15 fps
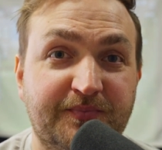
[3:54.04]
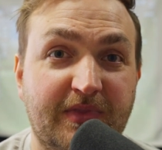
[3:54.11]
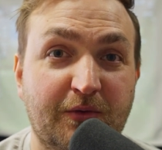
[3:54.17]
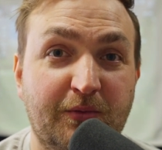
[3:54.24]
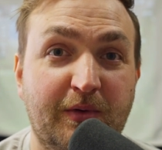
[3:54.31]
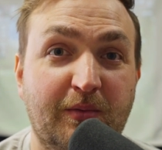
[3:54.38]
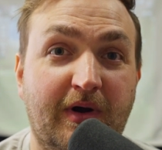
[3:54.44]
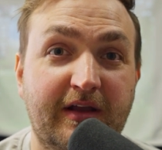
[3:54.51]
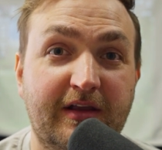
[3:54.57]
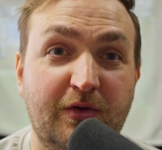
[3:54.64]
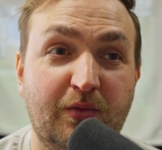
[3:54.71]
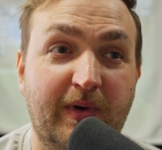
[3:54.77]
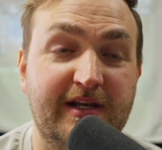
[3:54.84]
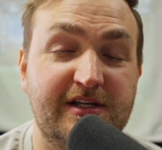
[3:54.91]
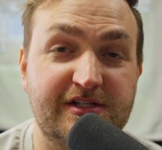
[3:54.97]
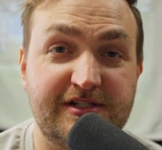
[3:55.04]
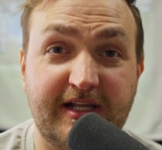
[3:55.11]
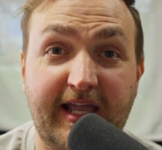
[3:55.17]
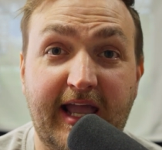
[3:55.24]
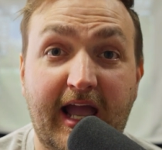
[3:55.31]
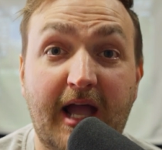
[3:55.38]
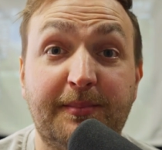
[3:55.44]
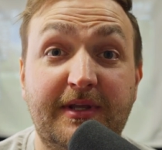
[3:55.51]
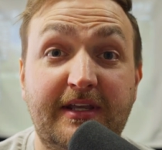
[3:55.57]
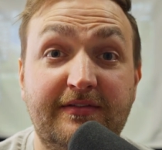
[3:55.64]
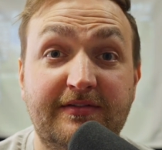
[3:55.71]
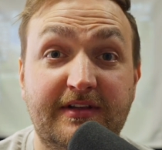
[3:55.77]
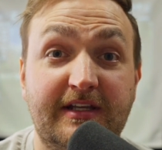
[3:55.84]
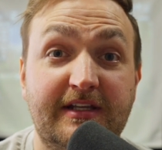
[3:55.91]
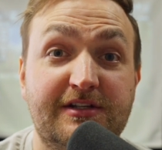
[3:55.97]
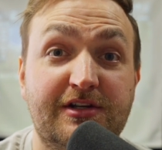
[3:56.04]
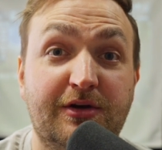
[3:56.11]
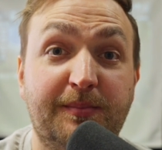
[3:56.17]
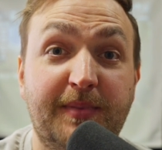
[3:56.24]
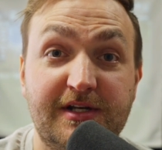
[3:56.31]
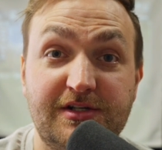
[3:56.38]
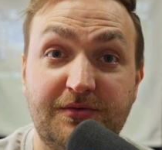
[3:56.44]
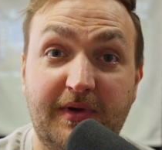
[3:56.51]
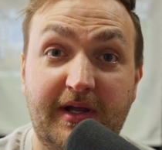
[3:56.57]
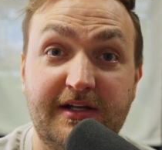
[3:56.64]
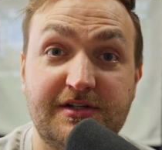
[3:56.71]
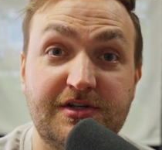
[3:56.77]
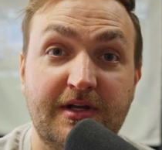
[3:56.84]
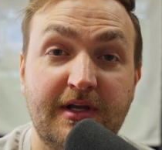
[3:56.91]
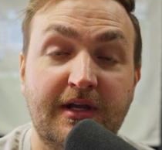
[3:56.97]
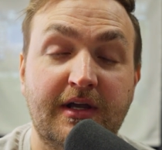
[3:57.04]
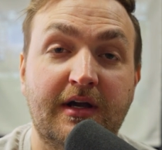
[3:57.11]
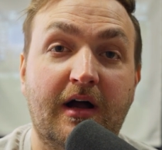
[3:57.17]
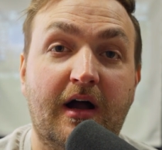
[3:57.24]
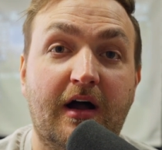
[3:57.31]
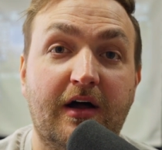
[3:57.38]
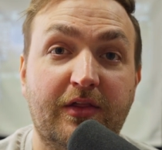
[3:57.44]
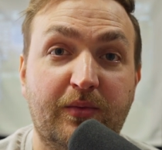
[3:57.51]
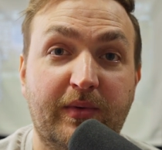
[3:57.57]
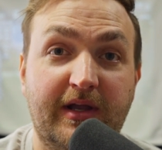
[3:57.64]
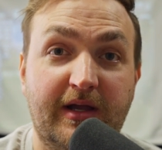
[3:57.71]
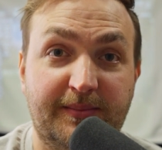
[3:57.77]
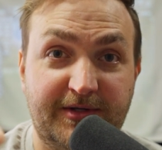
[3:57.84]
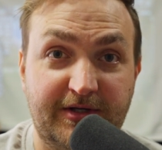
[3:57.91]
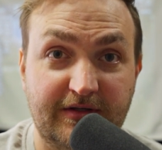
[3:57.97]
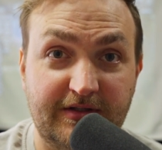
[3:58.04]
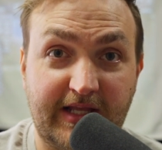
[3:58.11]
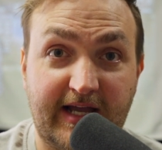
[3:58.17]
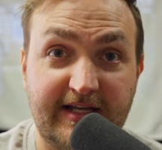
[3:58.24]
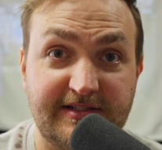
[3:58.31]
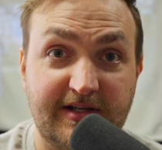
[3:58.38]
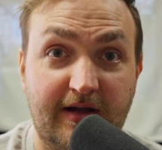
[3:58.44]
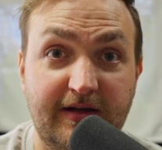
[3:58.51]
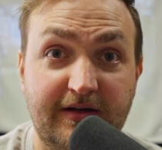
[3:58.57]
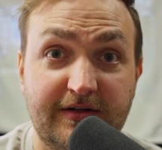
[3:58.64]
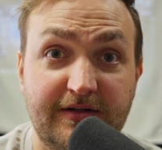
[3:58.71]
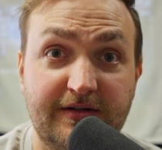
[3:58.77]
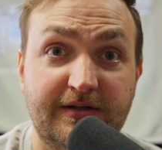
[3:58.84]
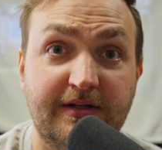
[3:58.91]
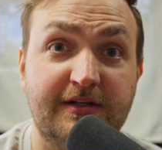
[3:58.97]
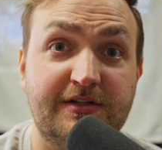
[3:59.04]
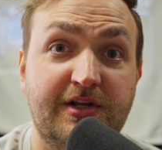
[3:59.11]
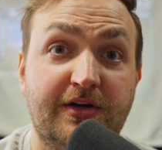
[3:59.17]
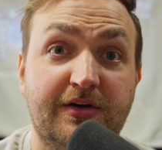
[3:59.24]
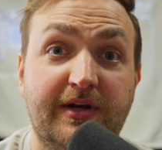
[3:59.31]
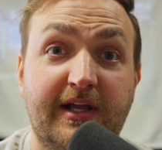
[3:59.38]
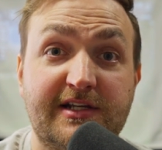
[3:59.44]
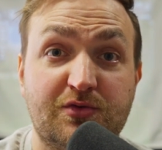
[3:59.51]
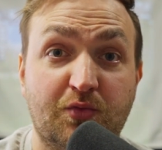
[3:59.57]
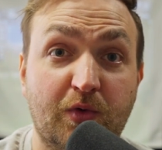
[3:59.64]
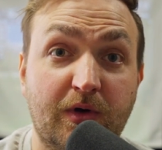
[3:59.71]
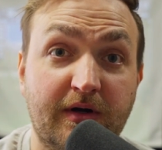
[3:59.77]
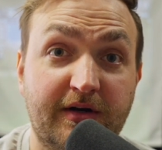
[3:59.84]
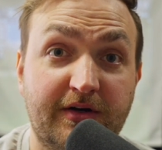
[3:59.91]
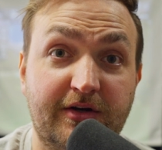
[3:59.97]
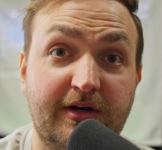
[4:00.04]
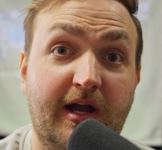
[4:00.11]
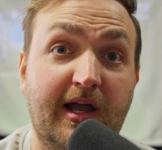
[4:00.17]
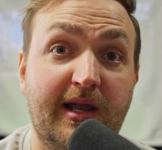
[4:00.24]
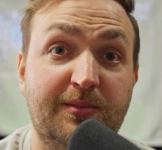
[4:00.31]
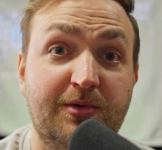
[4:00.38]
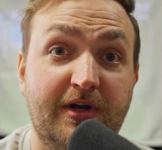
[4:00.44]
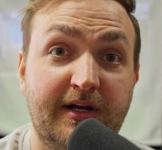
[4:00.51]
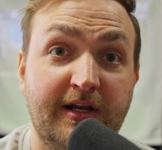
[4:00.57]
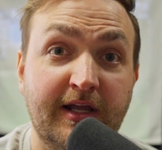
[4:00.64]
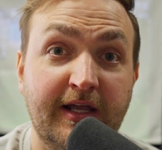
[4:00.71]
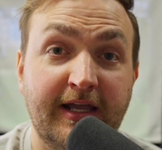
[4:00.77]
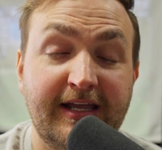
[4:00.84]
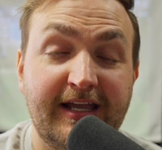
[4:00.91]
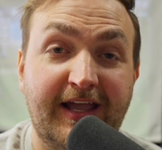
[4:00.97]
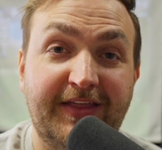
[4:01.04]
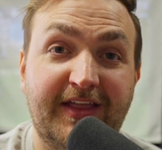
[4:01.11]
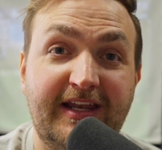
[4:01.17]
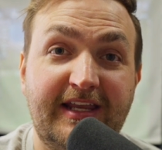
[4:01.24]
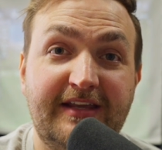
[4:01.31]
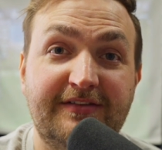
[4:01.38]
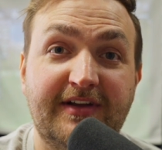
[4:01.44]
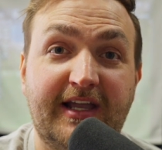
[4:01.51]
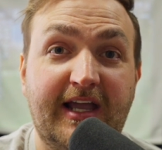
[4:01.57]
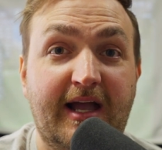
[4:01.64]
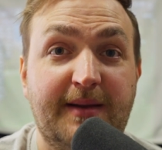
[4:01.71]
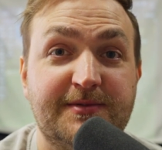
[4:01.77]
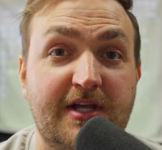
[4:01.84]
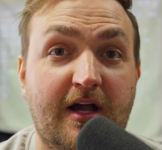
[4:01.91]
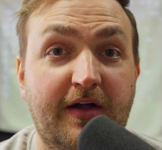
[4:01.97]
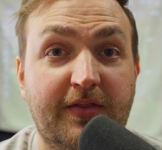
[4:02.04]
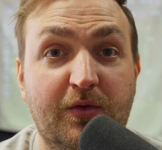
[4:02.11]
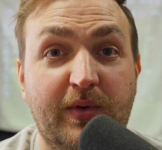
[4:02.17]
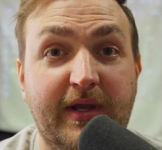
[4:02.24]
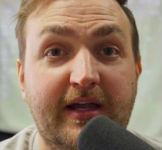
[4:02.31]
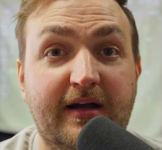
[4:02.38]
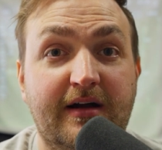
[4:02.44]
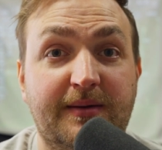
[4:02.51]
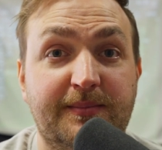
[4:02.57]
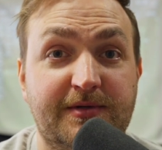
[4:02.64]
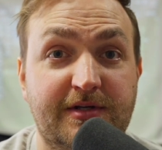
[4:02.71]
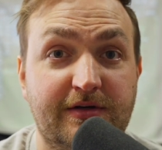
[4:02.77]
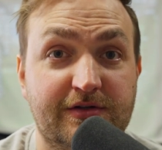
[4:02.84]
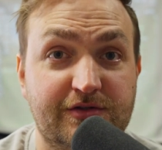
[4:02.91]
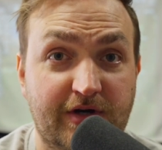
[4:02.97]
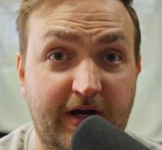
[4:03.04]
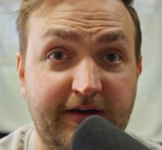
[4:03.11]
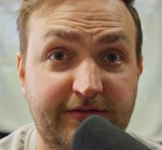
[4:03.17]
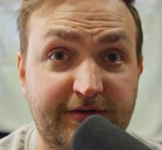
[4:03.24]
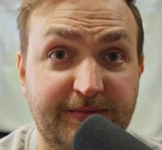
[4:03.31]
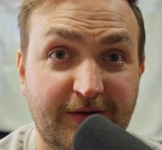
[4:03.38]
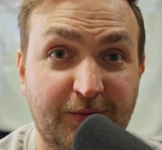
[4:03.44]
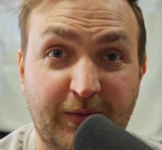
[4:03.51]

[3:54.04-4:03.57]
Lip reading: We want your wedges to gap evenly to your pitching wedge, all the way up to your last iron, to your next wood or hybrid, and then even gaps on the way up to your driver.